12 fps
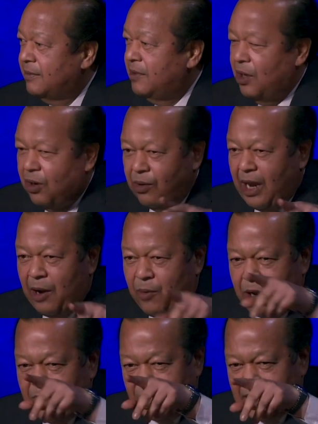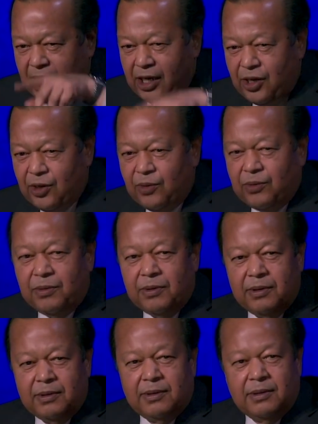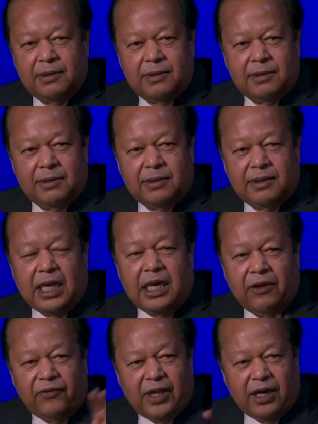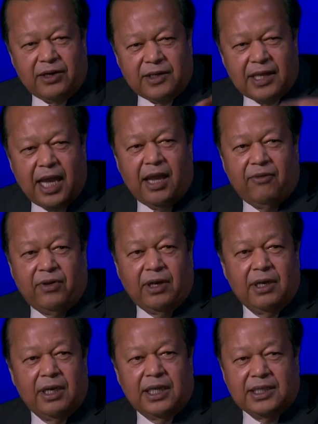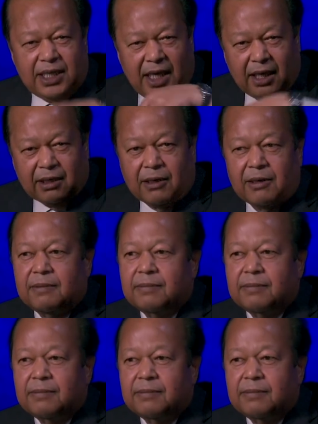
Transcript: No, I want to tell you that if there is a heaven, it's here.